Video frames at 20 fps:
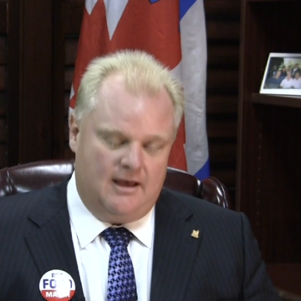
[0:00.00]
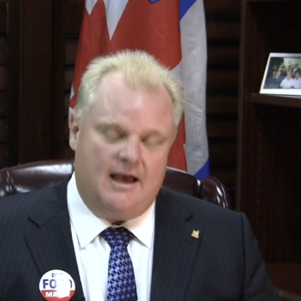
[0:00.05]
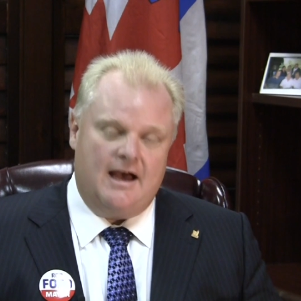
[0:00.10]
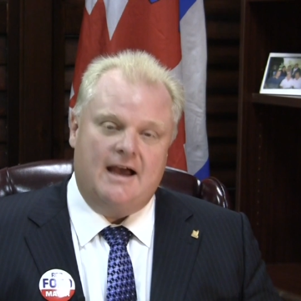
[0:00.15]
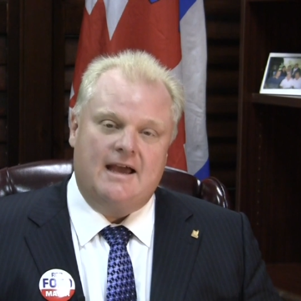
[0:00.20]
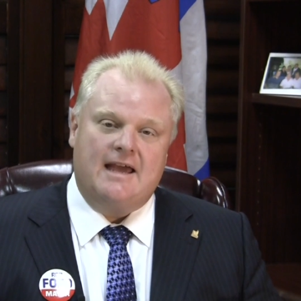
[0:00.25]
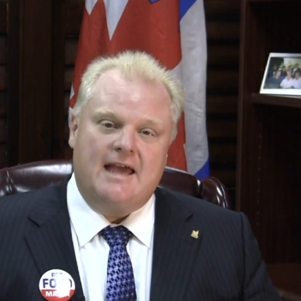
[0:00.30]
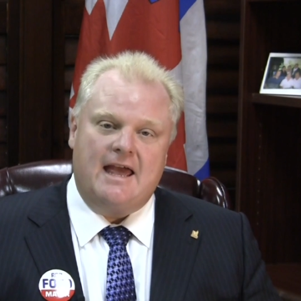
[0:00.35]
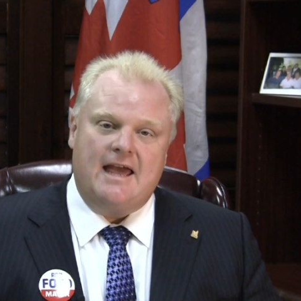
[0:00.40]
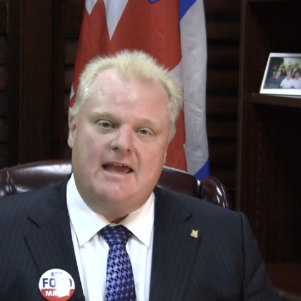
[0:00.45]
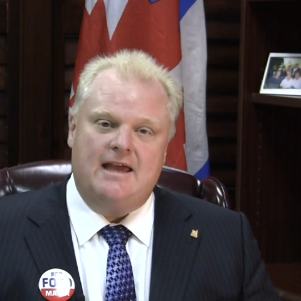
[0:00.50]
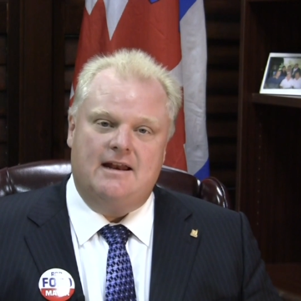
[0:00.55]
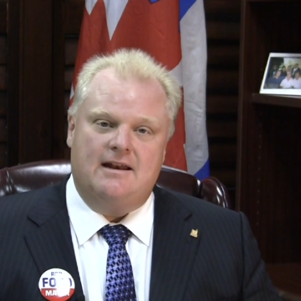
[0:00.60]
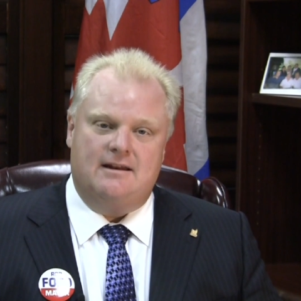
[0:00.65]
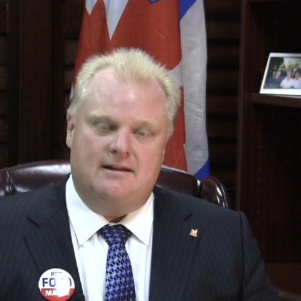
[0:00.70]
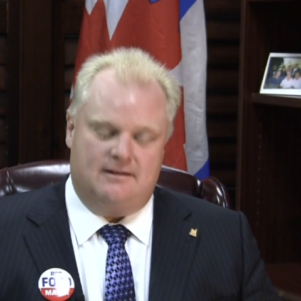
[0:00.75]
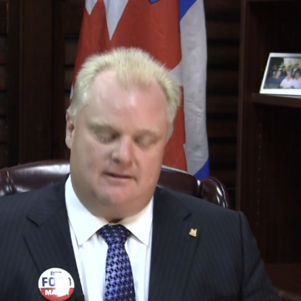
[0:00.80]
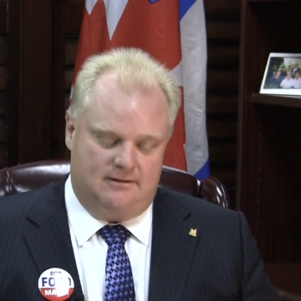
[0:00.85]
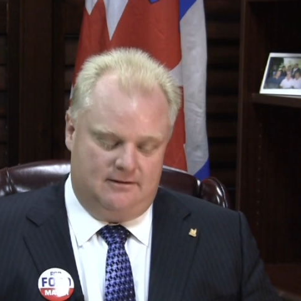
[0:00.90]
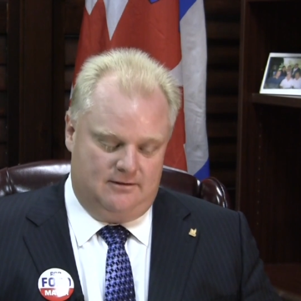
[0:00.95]

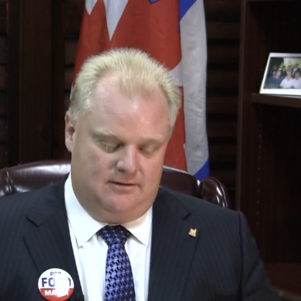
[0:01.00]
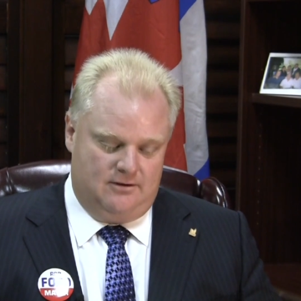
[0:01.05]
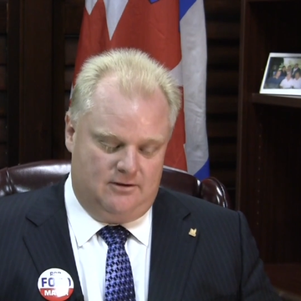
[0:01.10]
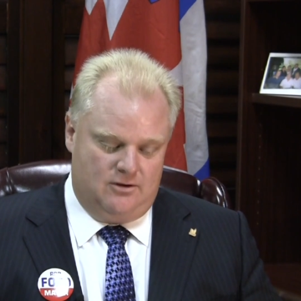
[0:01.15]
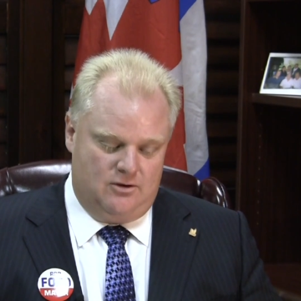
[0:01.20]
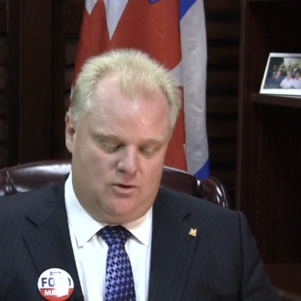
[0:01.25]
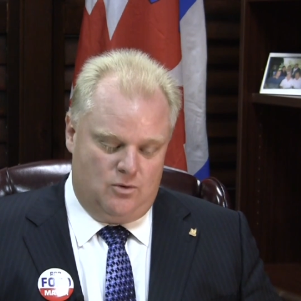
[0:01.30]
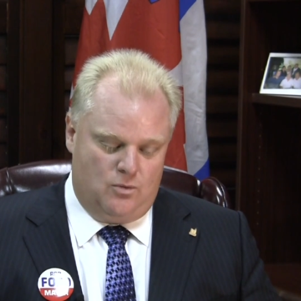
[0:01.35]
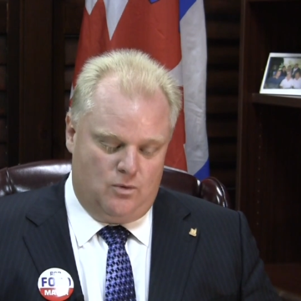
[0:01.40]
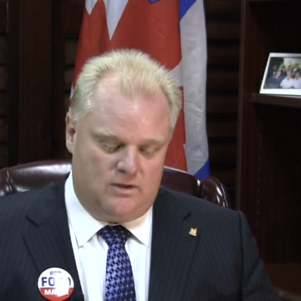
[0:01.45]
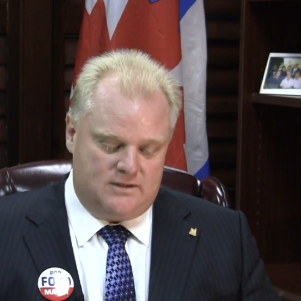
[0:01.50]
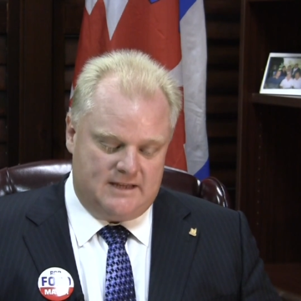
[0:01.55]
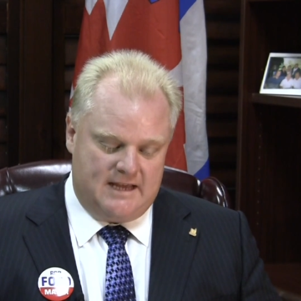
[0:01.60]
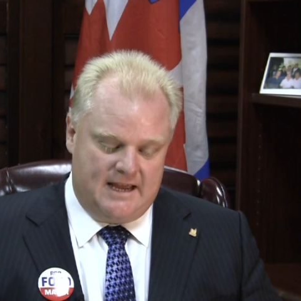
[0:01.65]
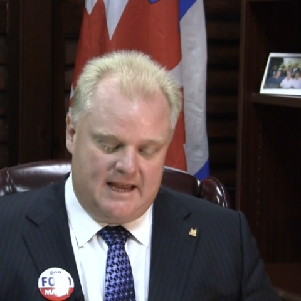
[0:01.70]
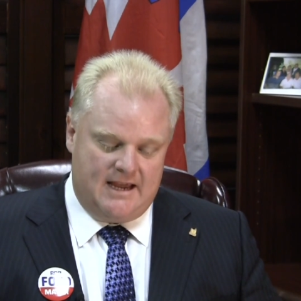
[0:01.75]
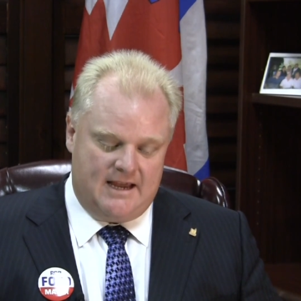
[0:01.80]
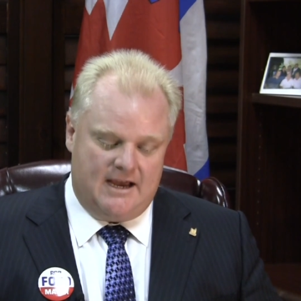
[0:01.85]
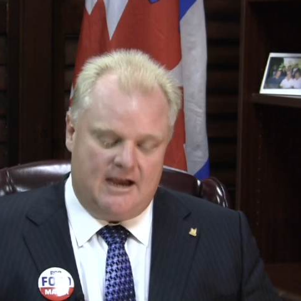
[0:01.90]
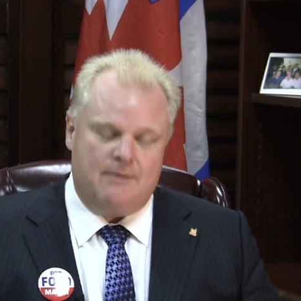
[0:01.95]
Again, we'll
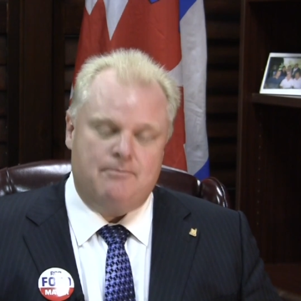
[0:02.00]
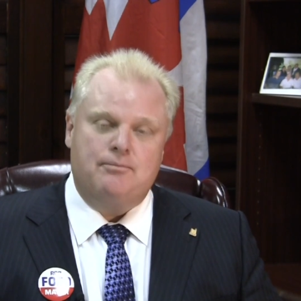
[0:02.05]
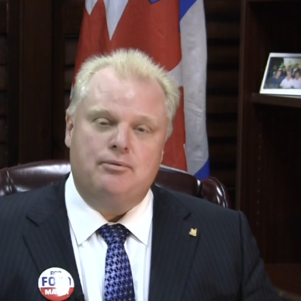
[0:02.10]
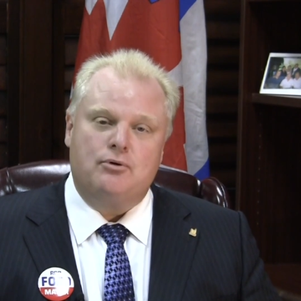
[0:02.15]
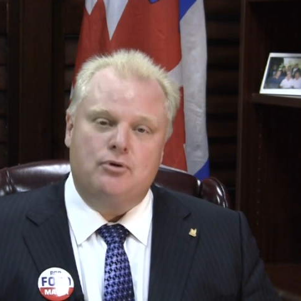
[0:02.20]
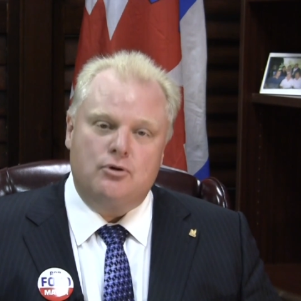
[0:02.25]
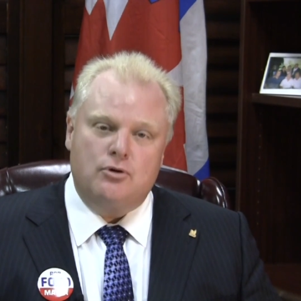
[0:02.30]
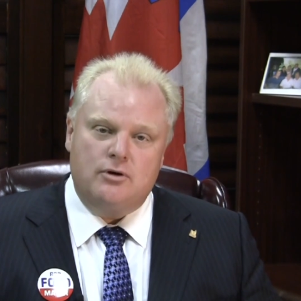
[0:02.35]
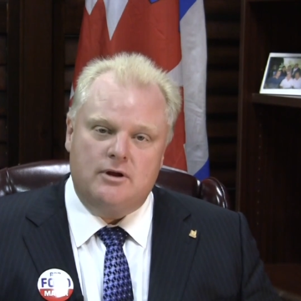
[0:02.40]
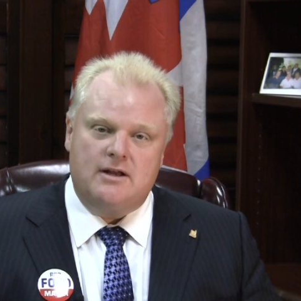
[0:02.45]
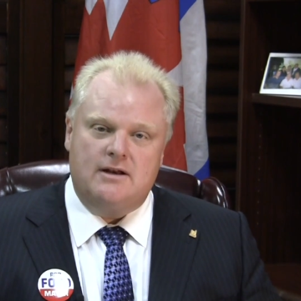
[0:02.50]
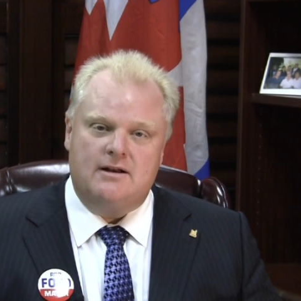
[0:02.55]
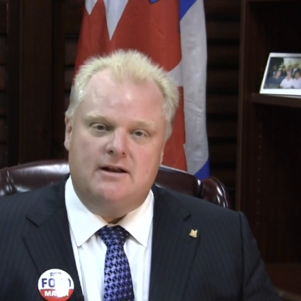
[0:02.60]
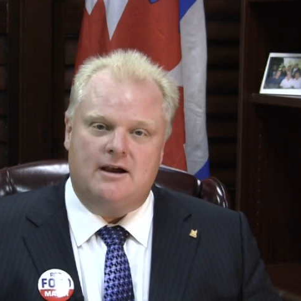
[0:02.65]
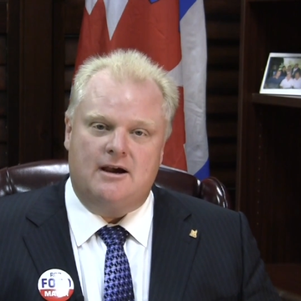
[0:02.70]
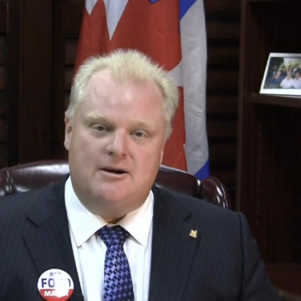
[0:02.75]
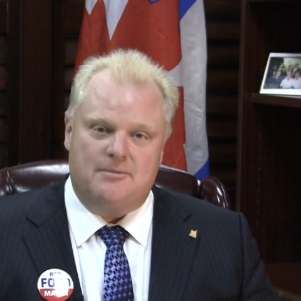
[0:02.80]
take a prudent